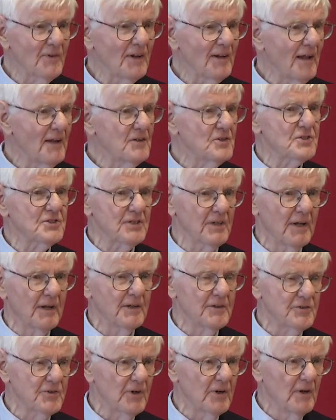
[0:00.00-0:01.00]
of the
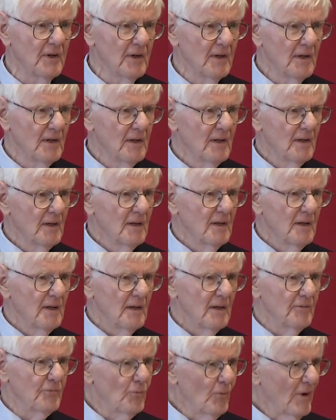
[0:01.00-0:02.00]
legislature.
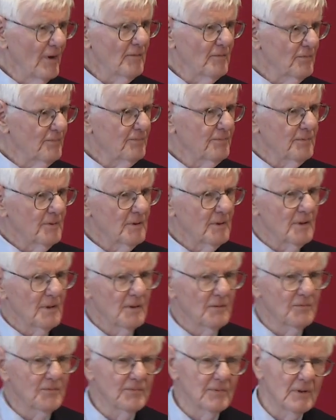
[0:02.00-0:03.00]
If one of
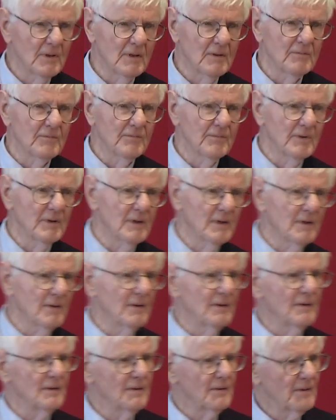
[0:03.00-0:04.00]
the
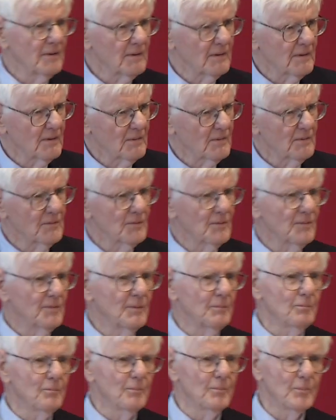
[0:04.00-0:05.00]

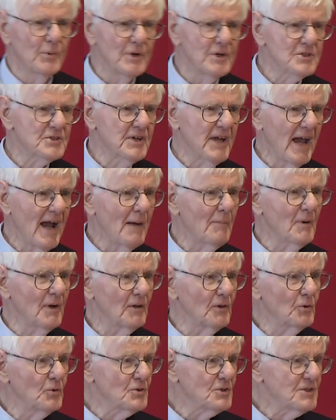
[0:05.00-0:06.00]
British
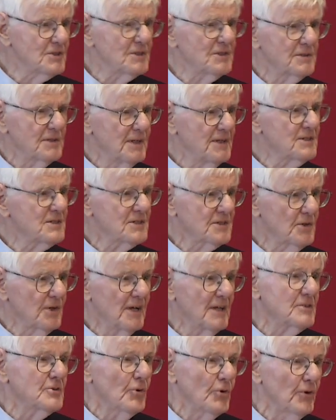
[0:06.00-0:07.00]
cabinet loses
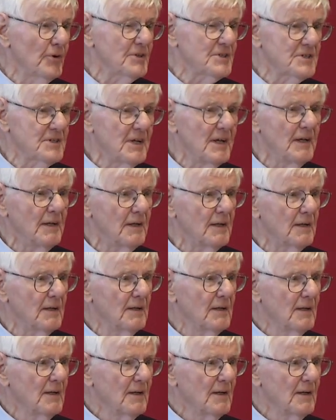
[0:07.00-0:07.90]
his or her seat